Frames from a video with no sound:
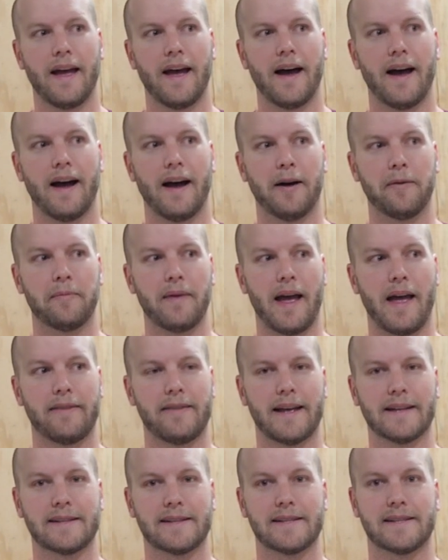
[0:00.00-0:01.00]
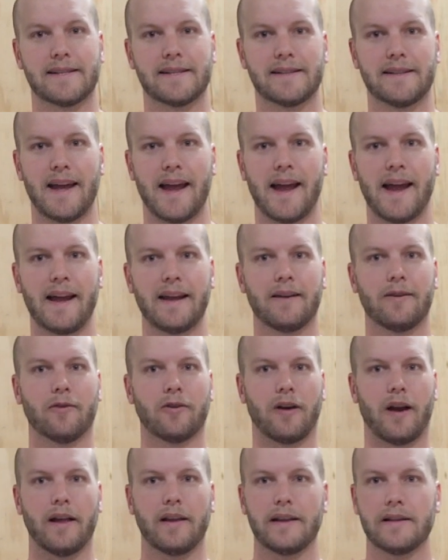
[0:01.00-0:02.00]
that sustained,
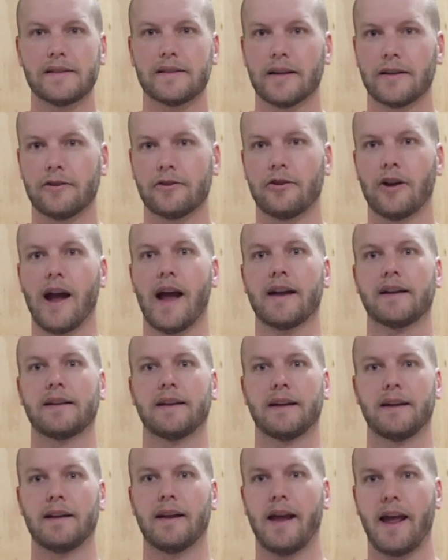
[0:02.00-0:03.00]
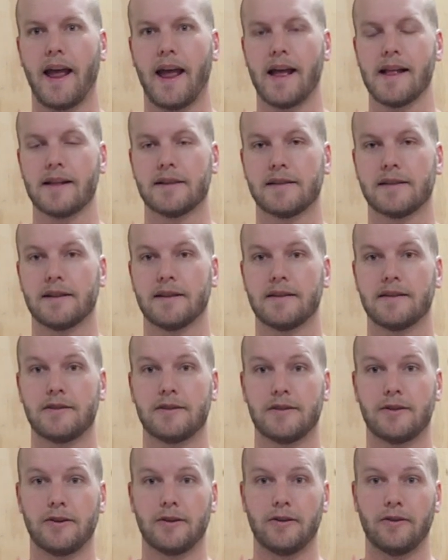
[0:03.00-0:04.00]
or at least attracted, ants
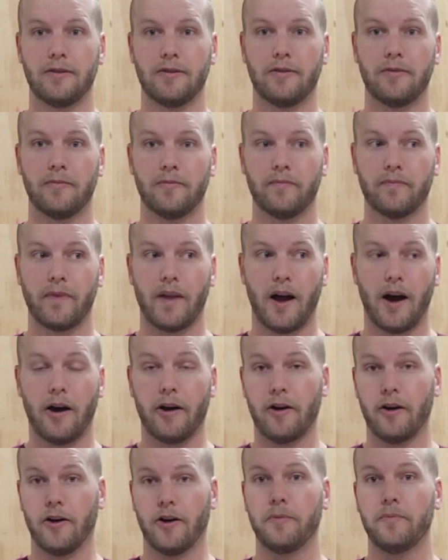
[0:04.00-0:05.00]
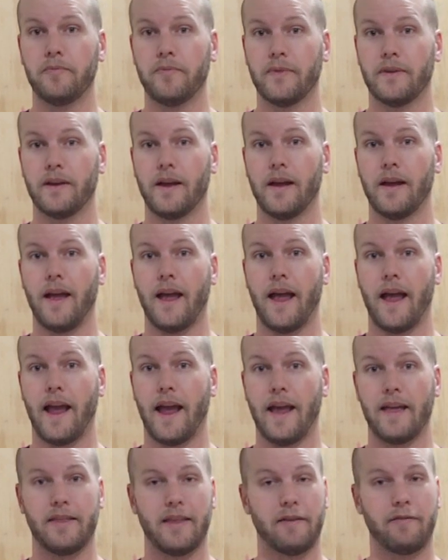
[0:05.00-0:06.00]
to our home,
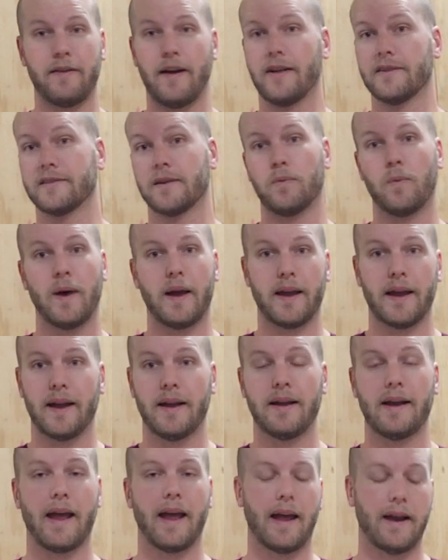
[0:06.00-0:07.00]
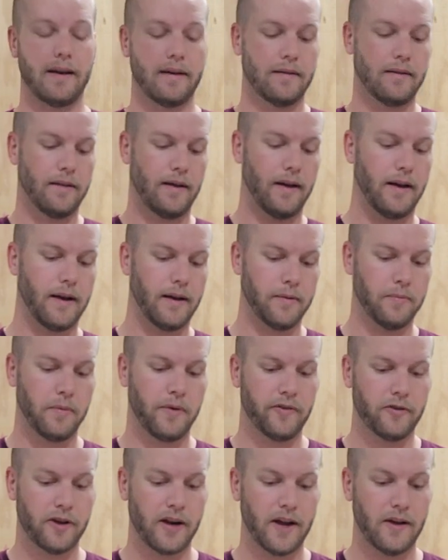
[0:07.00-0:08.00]
and they found some way in and
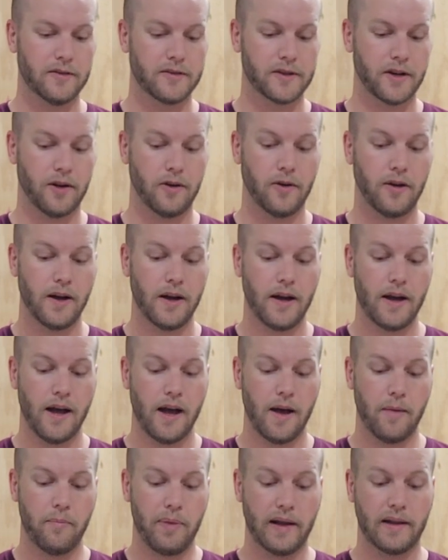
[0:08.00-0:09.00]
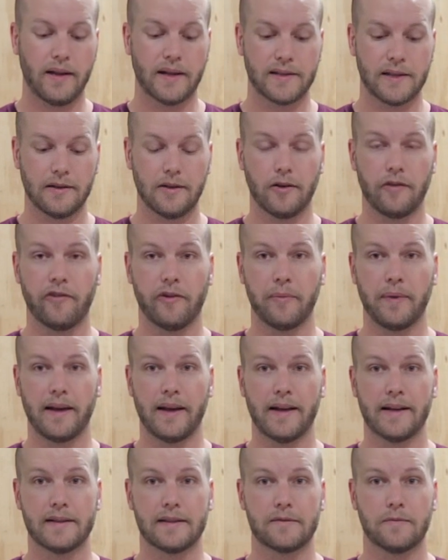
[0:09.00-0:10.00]
moved around. So big lesson learned for me
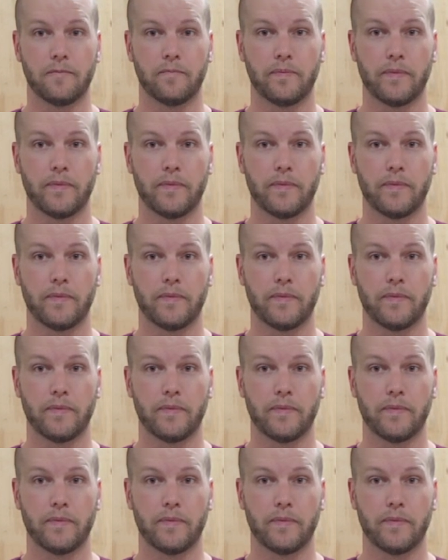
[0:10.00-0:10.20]
is,